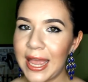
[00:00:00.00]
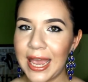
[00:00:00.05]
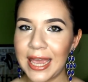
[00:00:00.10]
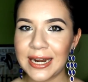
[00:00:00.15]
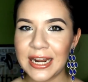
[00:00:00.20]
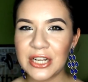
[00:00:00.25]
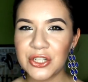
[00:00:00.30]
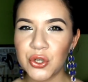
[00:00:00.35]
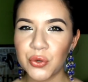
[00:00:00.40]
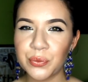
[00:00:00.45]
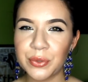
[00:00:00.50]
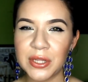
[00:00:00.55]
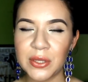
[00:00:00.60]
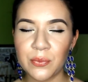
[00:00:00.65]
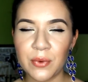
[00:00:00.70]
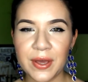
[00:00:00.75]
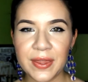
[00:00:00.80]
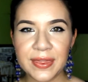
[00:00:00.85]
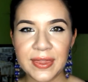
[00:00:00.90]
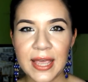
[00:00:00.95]
and I don't really
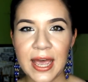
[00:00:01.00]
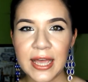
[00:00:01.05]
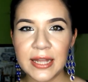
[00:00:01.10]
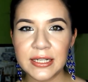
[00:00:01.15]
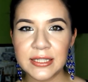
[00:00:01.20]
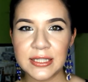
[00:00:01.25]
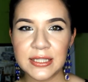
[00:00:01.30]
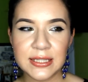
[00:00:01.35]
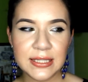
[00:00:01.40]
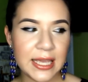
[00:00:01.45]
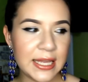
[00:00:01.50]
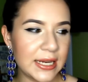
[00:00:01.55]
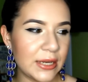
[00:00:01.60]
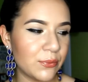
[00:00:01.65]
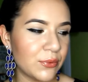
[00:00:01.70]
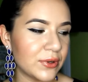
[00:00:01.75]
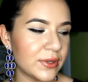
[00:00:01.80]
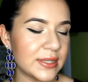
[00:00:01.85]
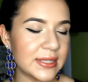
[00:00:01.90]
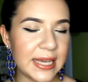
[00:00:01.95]
want that getting
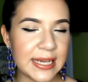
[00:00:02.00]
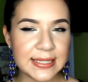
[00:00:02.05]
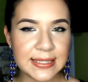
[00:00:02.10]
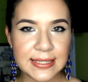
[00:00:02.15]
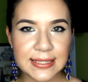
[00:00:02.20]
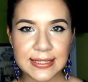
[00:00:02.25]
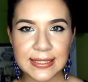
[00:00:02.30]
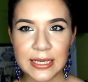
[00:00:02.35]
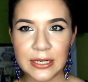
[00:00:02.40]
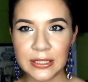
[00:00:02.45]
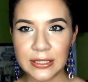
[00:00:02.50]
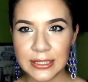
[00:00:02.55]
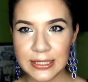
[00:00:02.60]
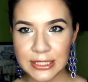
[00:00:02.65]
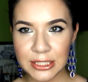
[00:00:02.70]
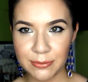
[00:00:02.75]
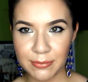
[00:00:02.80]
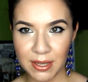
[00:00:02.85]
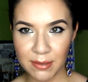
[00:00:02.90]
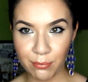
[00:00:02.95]
real nice and settled
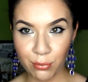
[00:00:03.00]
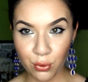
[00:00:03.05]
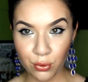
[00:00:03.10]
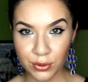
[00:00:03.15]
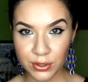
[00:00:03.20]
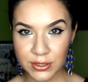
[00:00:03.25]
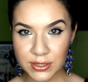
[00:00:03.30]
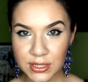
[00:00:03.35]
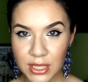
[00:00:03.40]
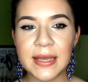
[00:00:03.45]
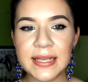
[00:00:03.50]
into my pores.